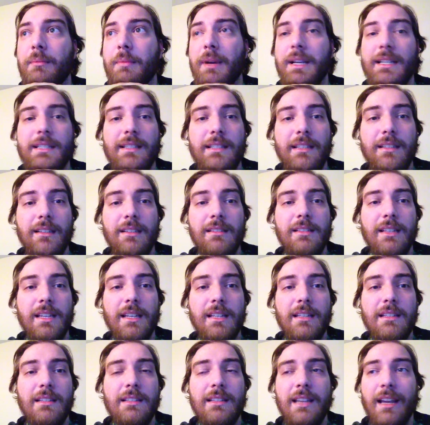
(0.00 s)
Steel
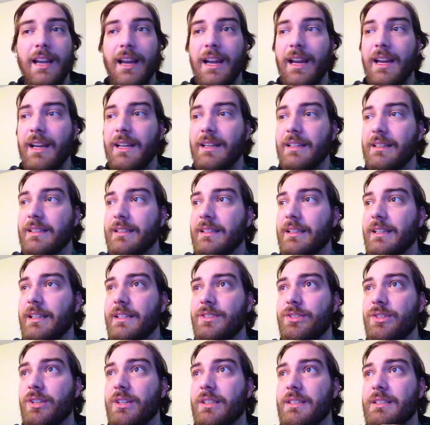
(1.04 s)
Skins, and it
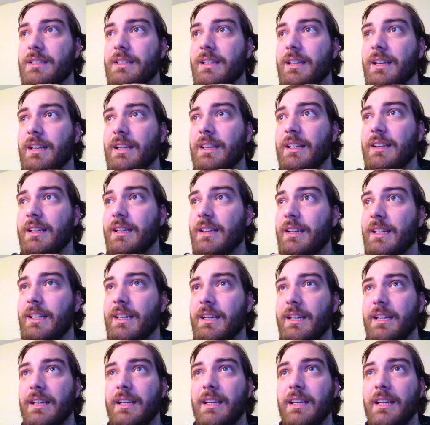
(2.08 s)
just,
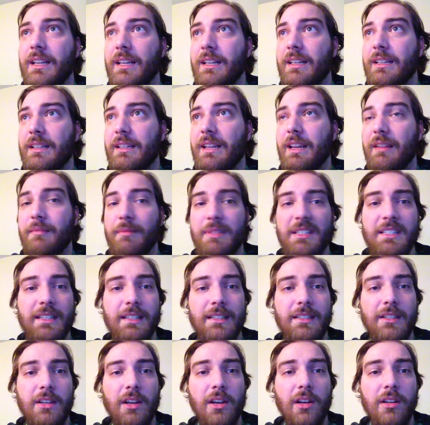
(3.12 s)
it gave me
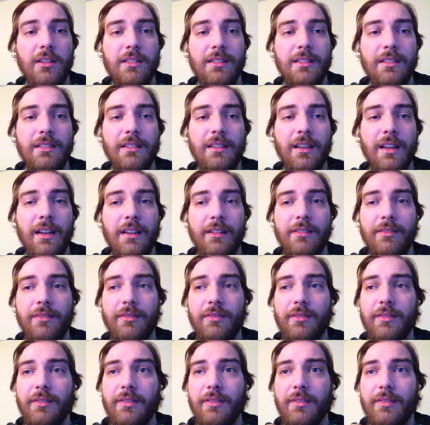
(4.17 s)
6 cards,
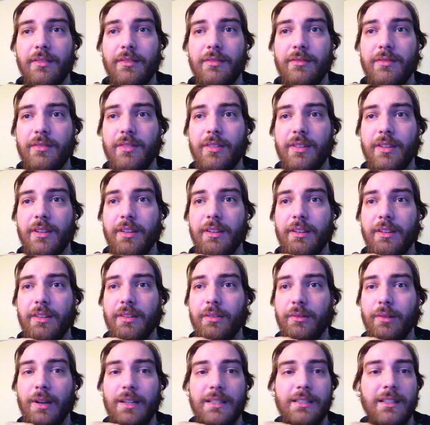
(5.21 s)
and
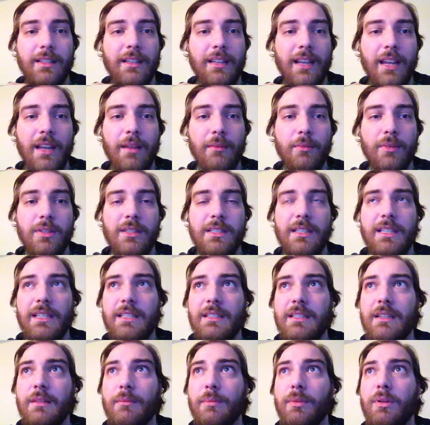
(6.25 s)
the rest of the game was
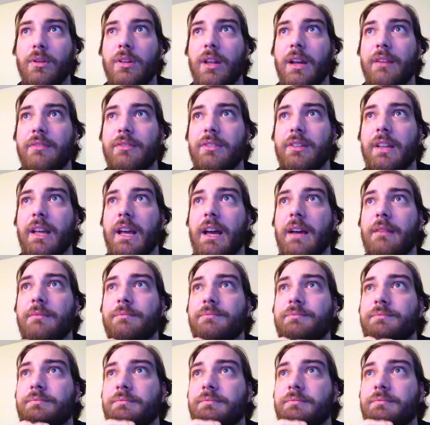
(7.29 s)
easy to pull after that.